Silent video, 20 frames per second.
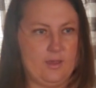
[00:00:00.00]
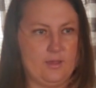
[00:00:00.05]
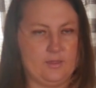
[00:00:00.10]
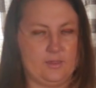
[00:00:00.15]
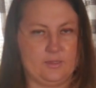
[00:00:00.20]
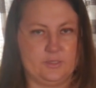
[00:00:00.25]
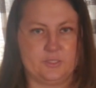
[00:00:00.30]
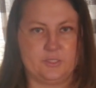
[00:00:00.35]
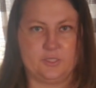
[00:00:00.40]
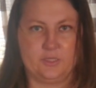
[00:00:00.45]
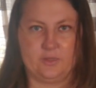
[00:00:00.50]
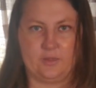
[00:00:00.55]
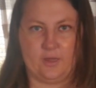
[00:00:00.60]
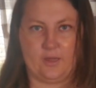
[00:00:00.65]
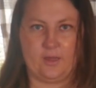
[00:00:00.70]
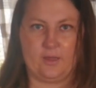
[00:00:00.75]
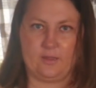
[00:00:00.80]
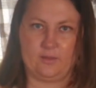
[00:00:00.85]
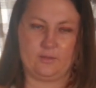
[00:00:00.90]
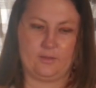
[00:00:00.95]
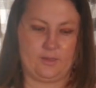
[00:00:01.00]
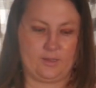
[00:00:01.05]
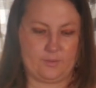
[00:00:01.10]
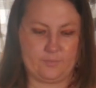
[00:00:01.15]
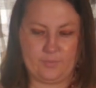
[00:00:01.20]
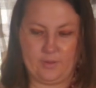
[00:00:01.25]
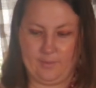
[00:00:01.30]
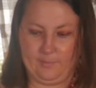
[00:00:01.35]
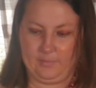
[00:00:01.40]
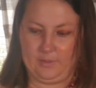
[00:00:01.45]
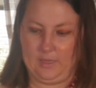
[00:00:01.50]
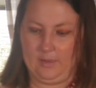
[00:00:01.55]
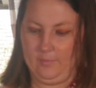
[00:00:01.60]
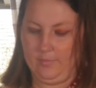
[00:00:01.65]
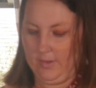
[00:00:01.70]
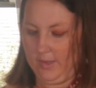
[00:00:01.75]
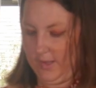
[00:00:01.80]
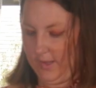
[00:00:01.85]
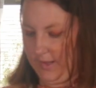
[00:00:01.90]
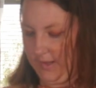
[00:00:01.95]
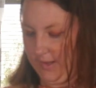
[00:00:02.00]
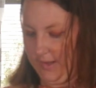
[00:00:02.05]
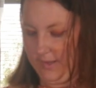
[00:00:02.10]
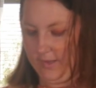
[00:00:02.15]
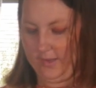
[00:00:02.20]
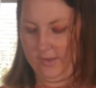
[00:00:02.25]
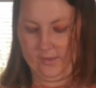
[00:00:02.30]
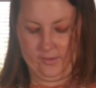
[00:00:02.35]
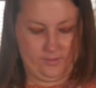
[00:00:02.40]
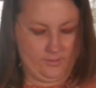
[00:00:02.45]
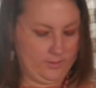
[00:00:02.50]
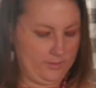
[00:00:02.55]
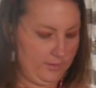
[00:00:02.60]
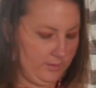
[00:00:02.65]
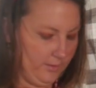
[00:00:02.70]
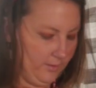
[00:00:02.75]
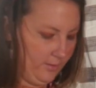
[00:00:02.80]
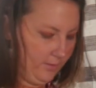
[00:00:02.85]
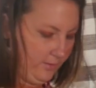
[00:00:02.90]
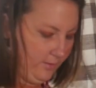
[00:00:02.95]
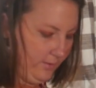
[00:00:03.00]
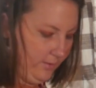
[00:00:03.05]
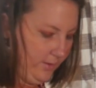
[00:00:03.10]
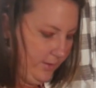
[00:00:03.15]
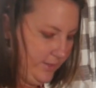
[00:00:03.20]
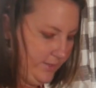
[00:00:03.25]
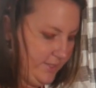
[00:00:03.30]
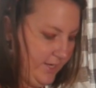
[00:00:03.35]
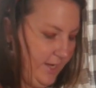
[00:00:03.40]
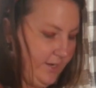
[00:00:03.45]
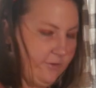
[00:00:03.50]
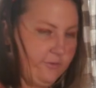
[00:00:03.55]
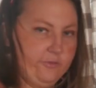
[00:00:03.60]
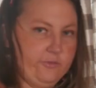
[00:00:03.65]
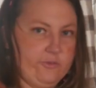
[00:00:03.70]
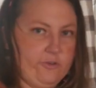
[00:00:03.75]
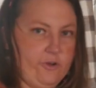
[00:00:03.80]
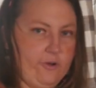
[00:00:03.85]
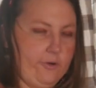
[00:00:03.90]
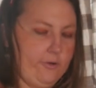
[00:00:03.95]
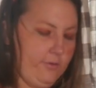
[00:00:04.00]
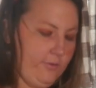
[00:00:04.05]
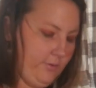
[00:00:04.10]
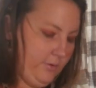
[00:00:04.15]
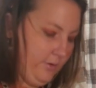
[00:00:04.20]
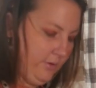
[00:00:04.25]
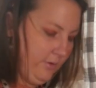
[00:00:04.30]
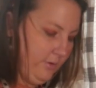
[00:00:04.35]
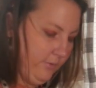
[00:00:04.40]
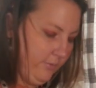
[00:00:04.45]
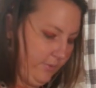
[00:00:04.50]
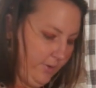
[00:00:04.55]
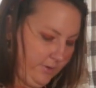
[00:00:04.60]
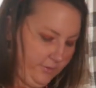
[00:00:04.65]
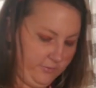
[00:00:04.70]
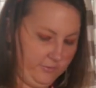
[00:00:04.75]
into that like pumpkin pie texture, right?